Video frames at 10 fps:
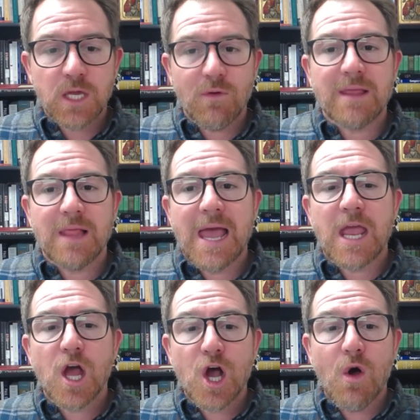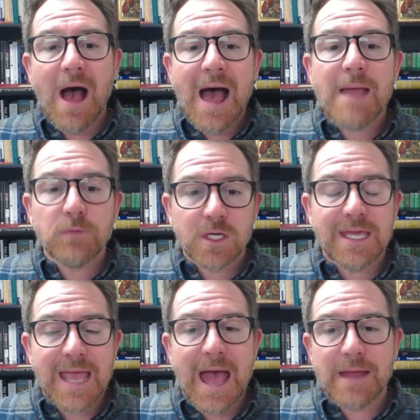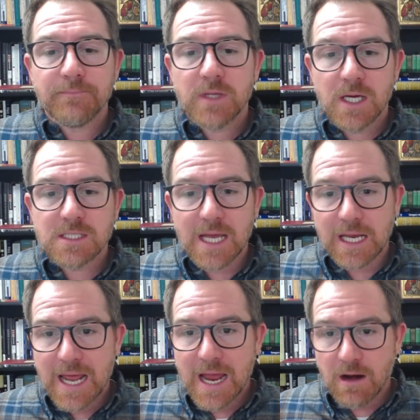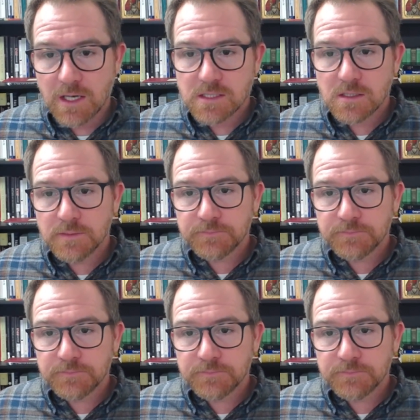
red light. Oh, I'm looking at a second aorist.